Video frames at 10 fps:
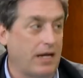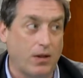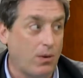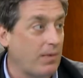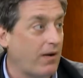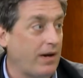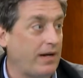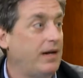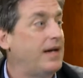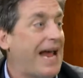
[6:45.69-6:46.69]
And Lower
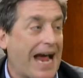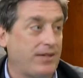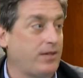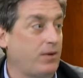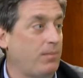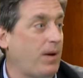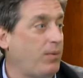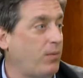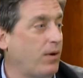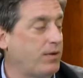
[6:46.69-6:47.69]
Merion has its own
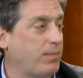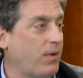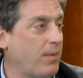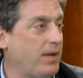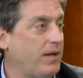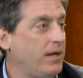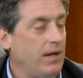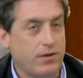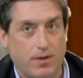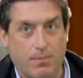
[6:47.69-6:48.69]
public works department. Some